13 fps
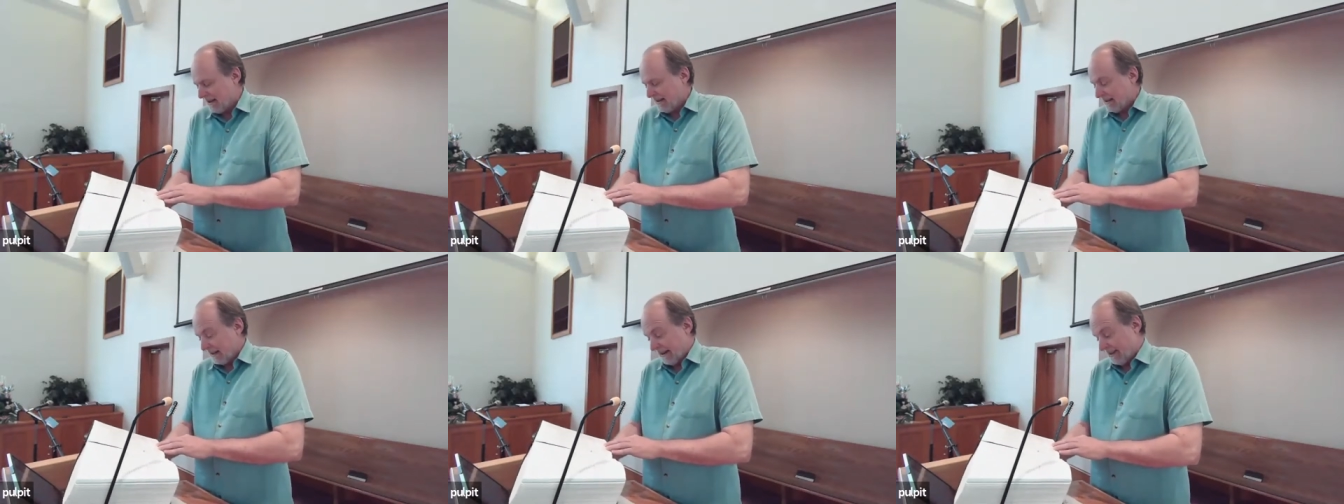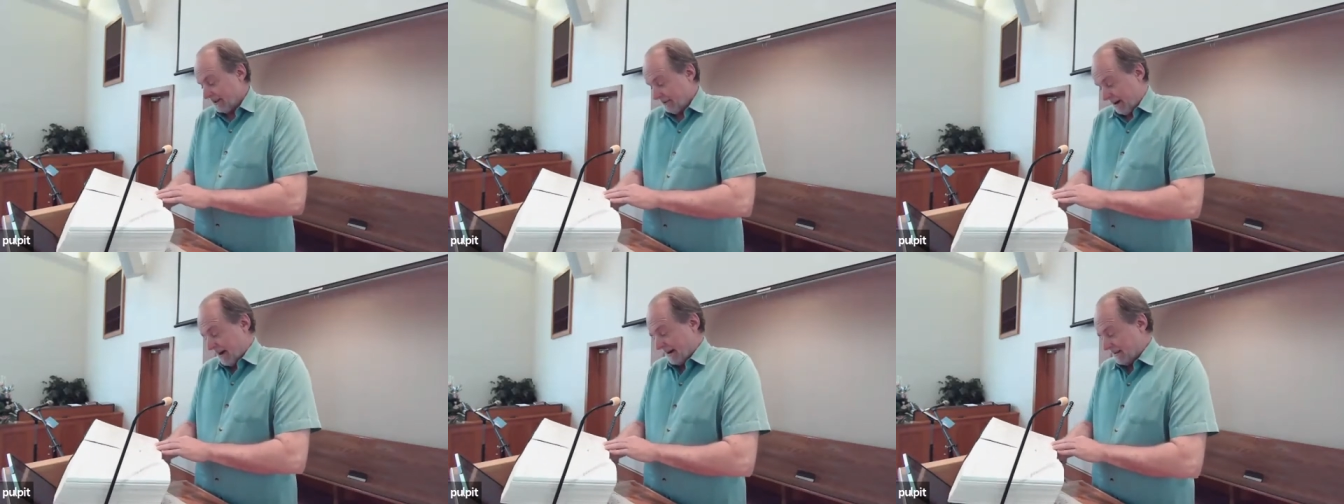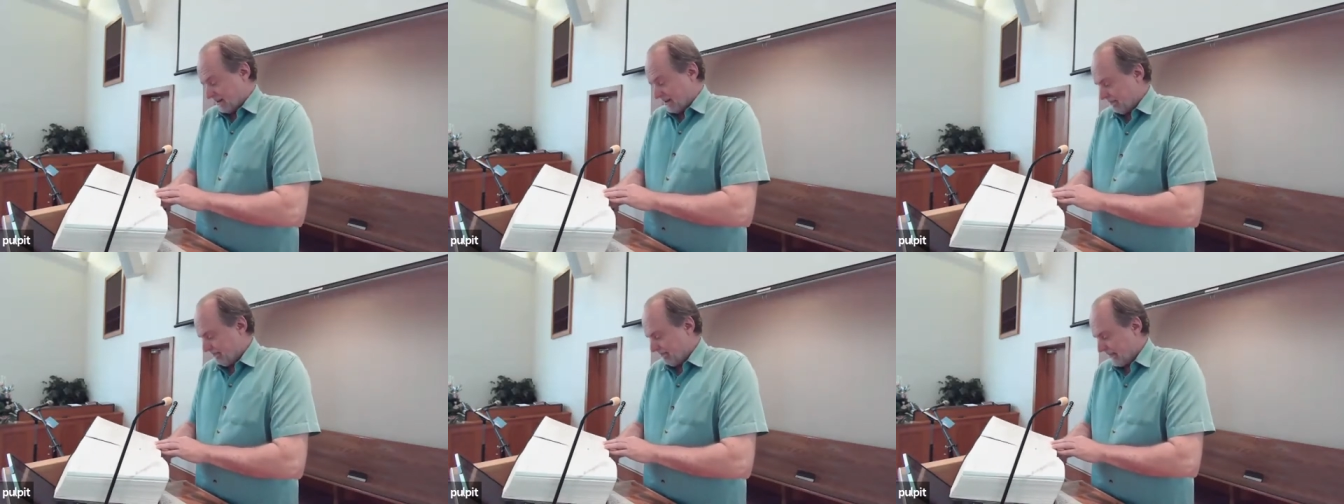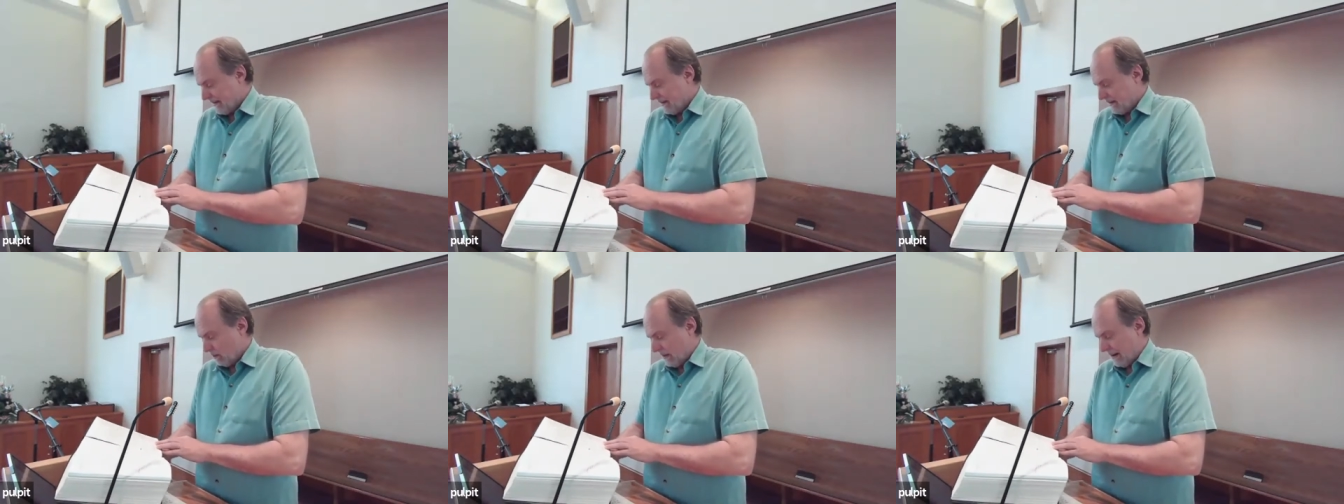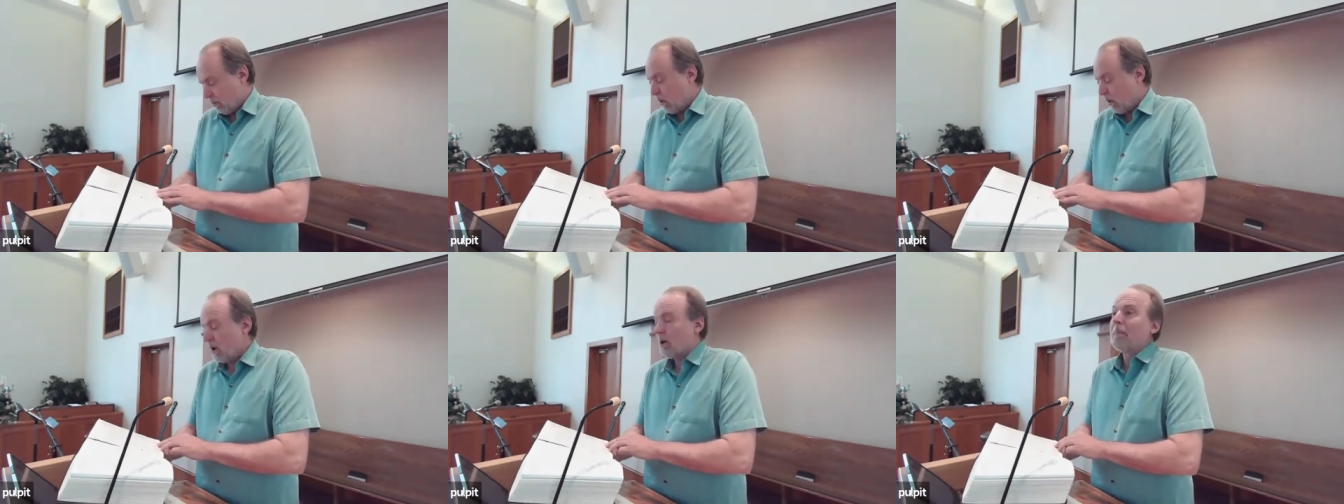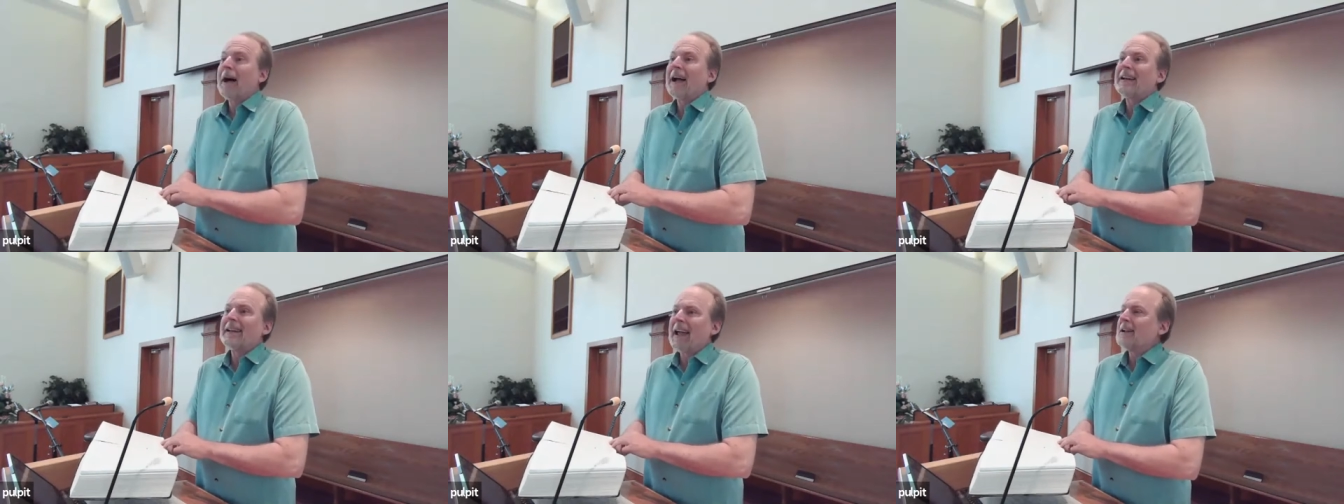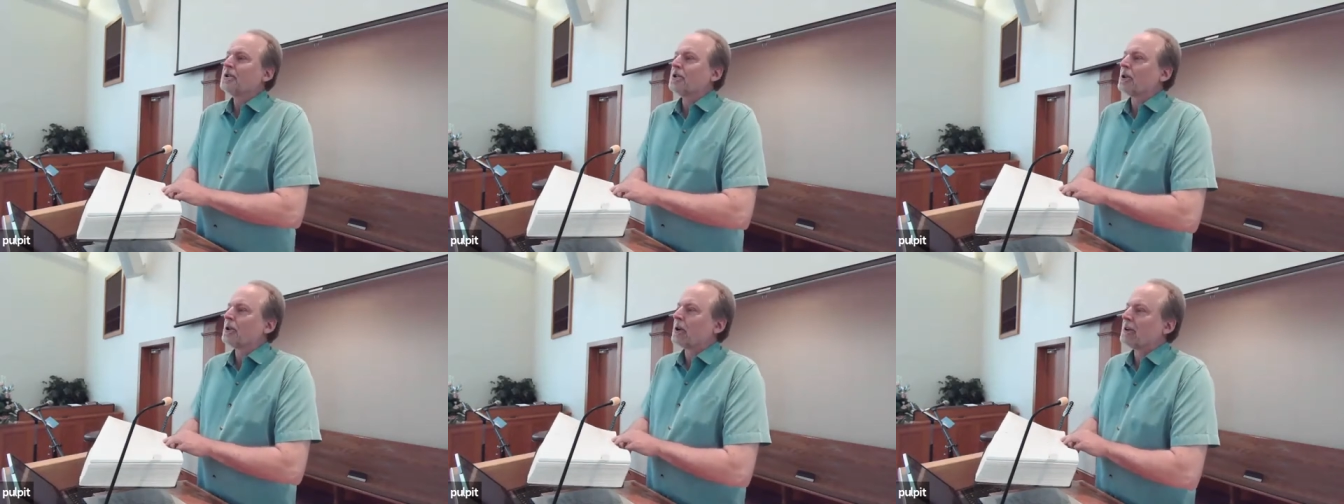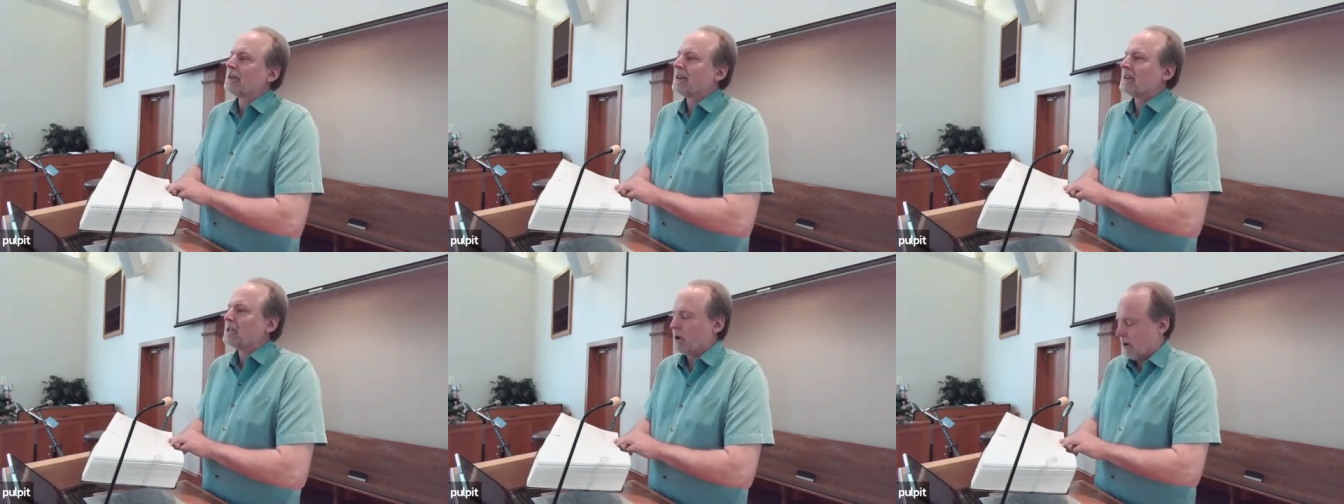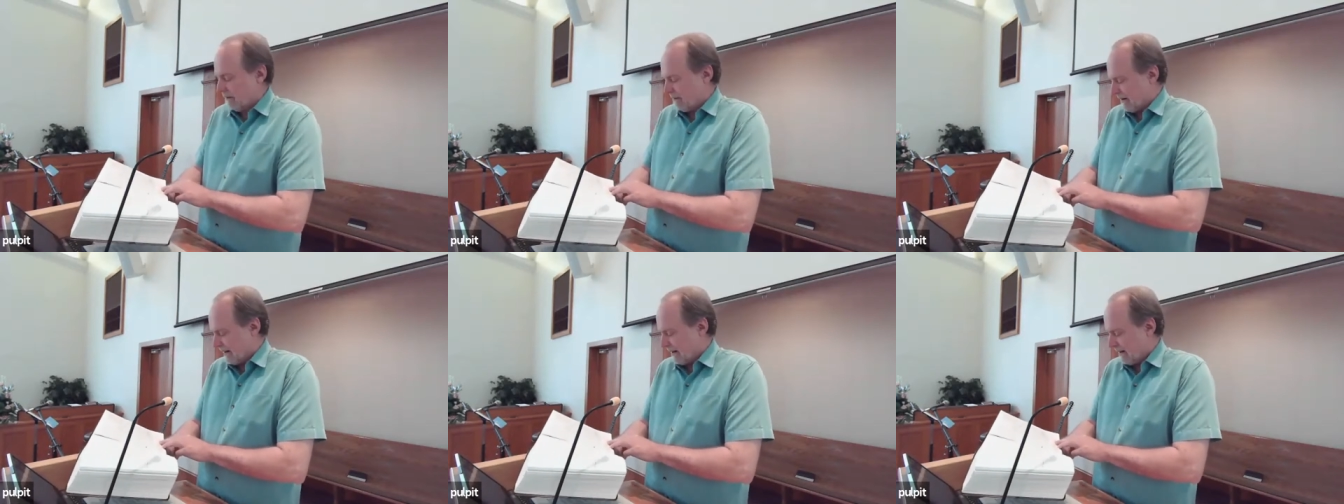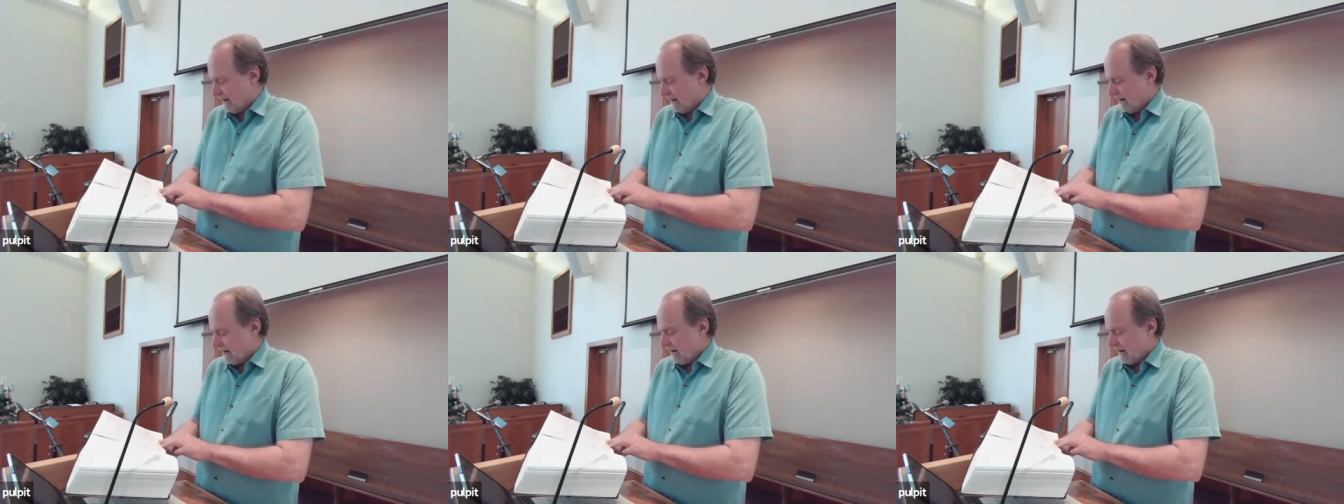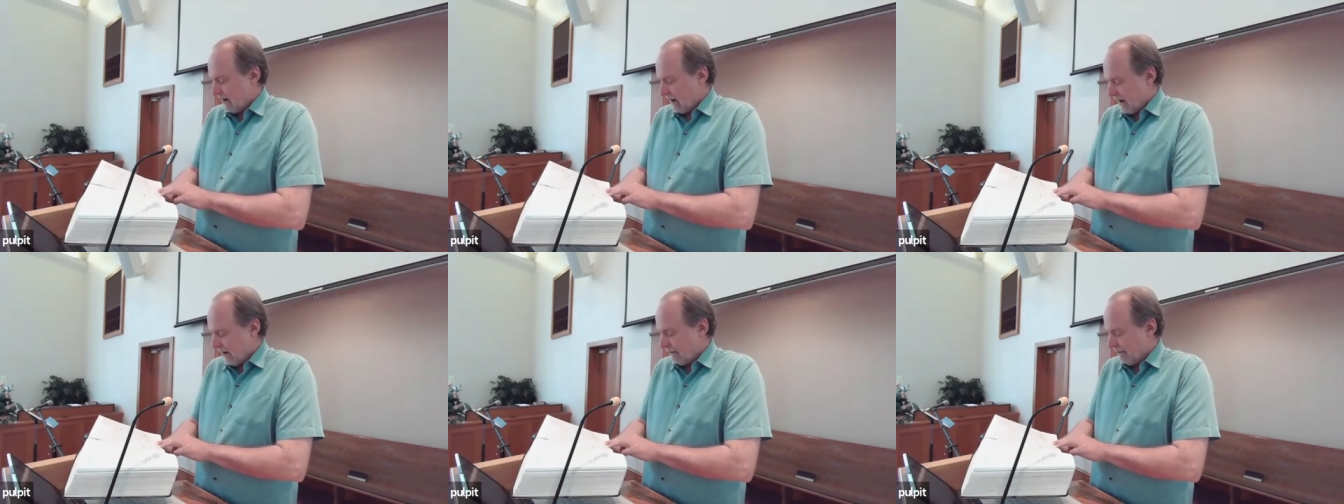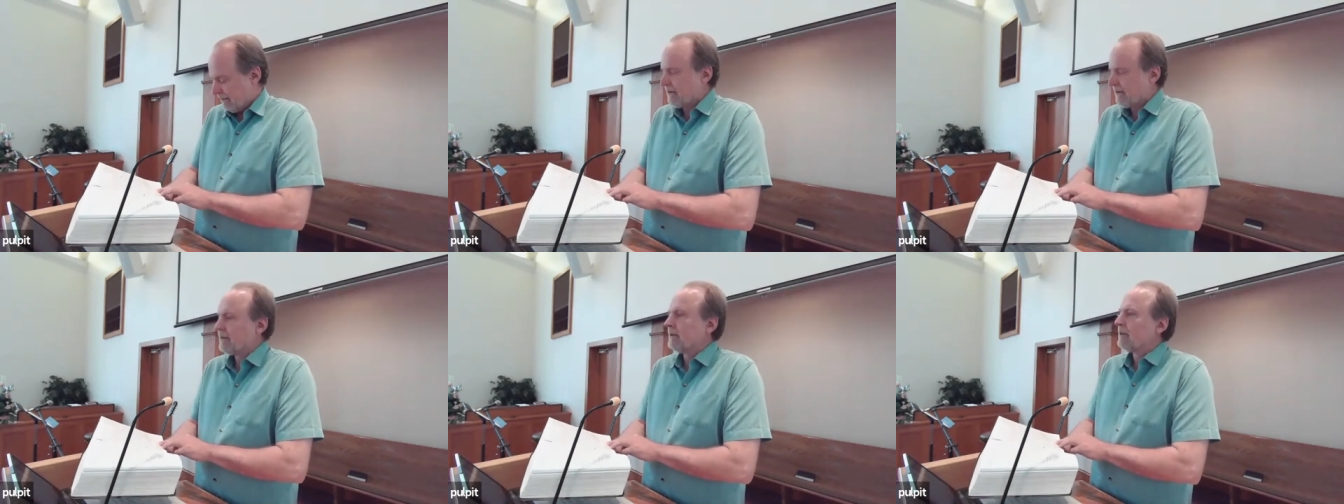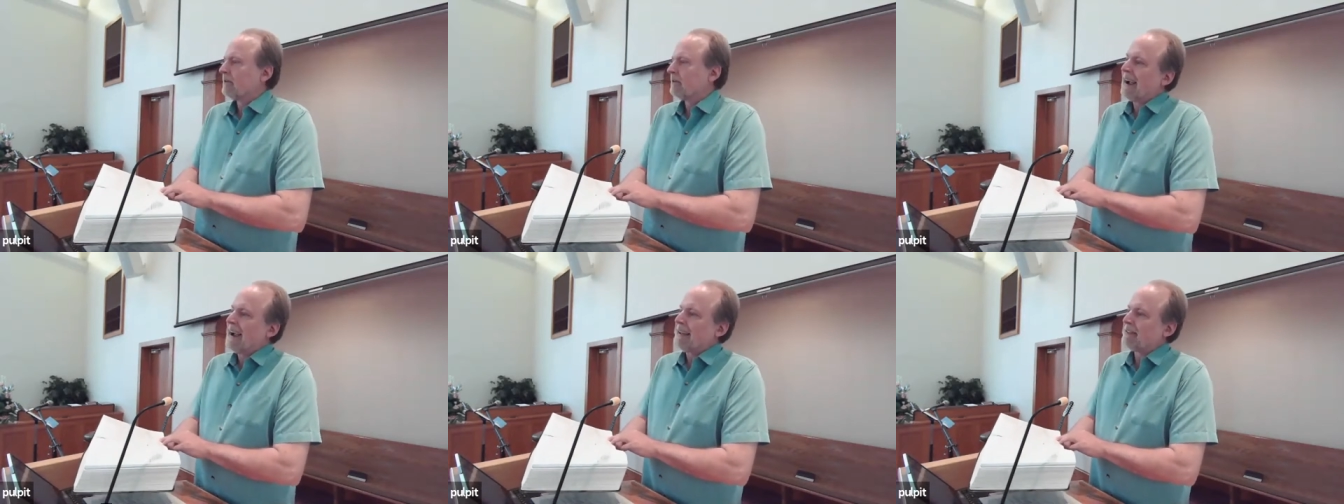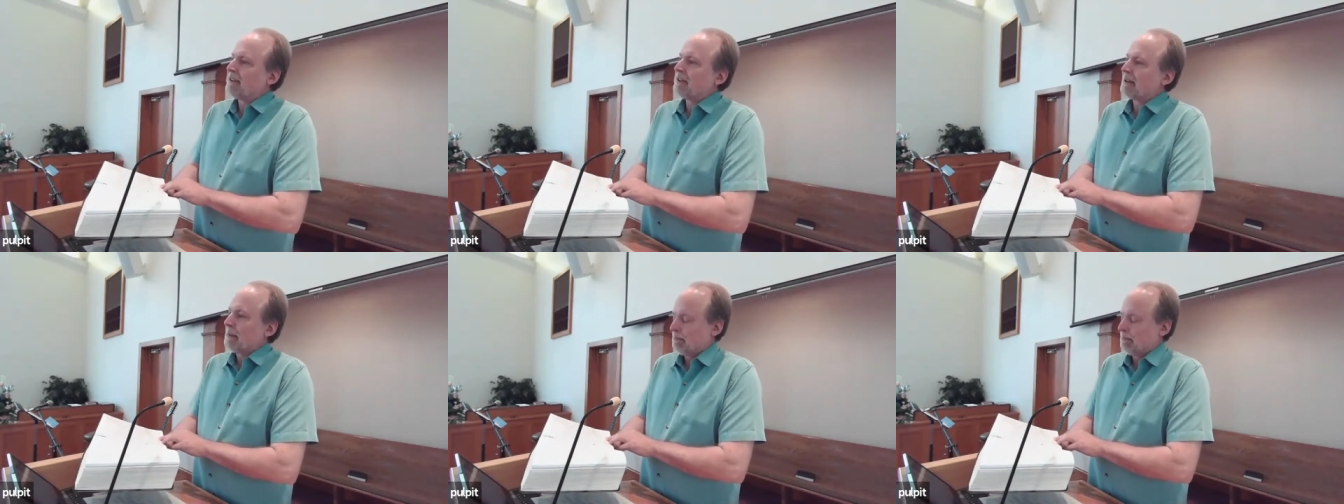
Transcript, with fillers: Like the rest, we were by nature deserving of wrath.